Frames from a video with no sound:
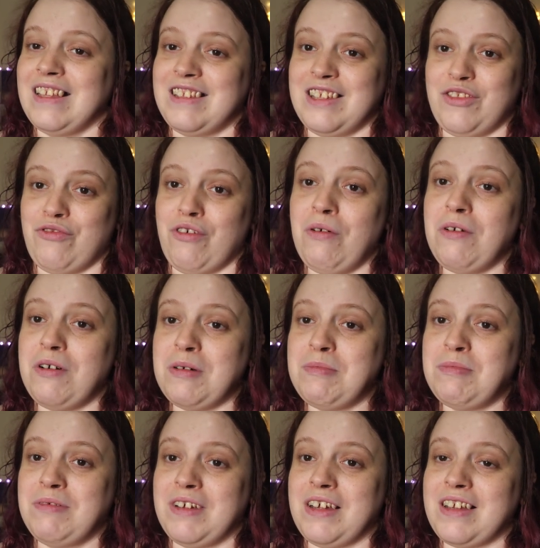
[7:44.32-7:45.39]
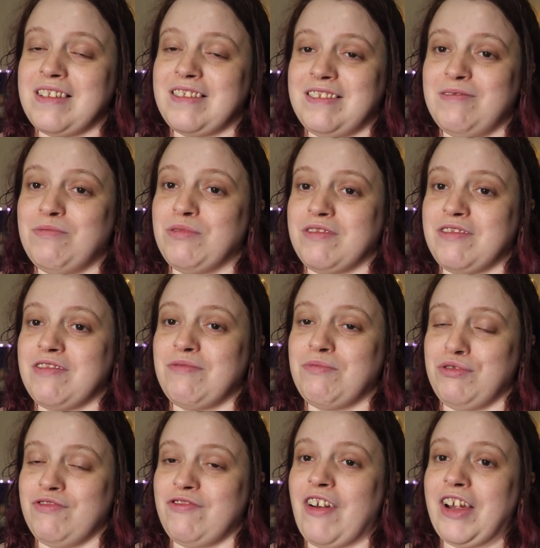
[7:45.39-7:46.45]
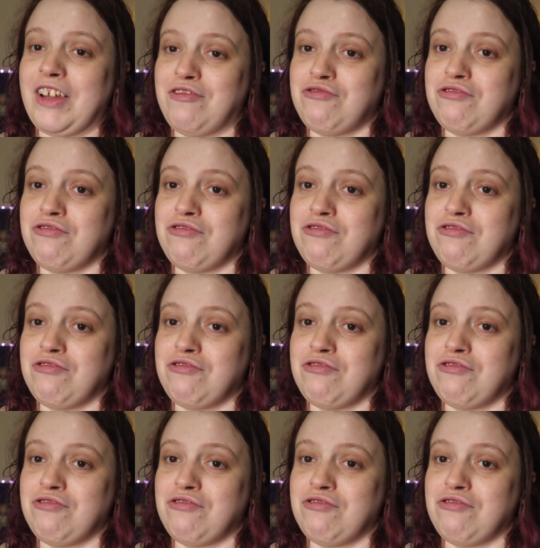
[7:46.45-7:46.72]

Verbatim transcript: Did throw up and was very